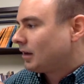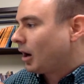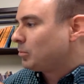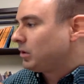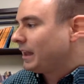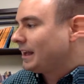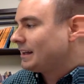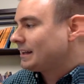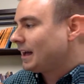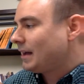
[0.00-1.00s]
Our
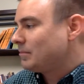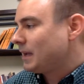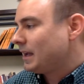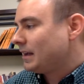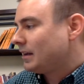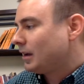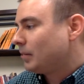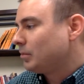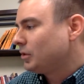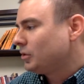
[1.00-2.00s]
planet God made a
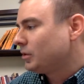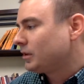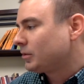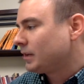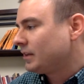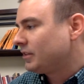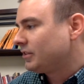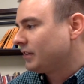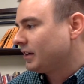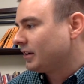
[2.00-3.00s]
blue and green
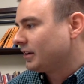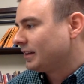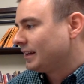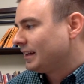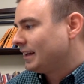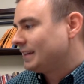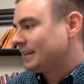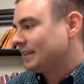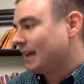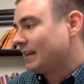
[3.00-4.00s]
sphere and
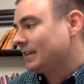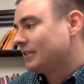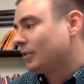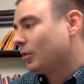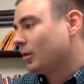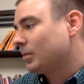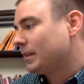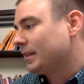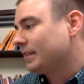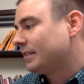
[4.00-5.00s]
designed it to
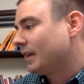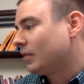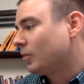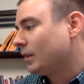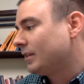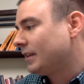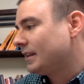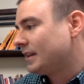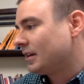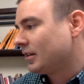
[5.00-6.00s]
orbit the sun once a
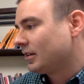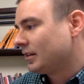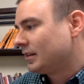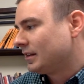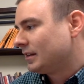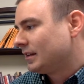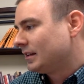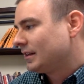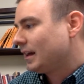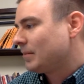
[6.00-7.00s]
year.
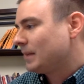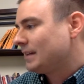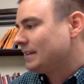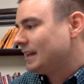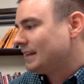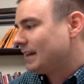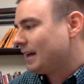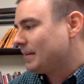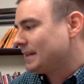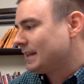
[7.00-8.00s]
God made
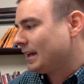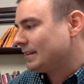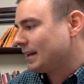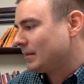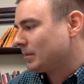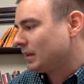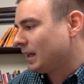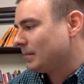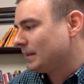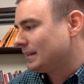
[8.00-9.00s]
daytime and nighttime,
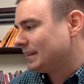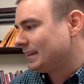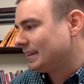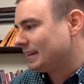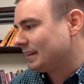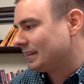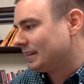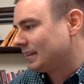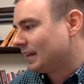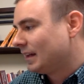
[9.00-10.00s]
climates and
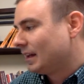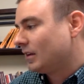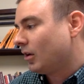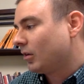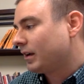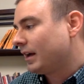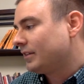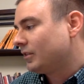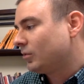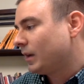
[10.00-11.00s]
seasons, and all
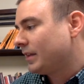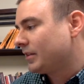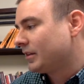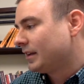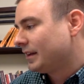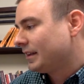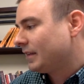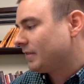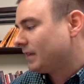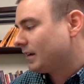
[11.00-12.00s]
kinds of weather
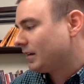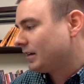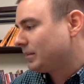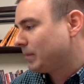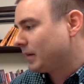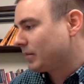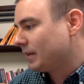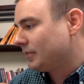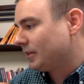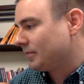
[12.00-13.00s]
that varies by
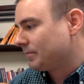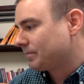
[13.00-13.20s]
region.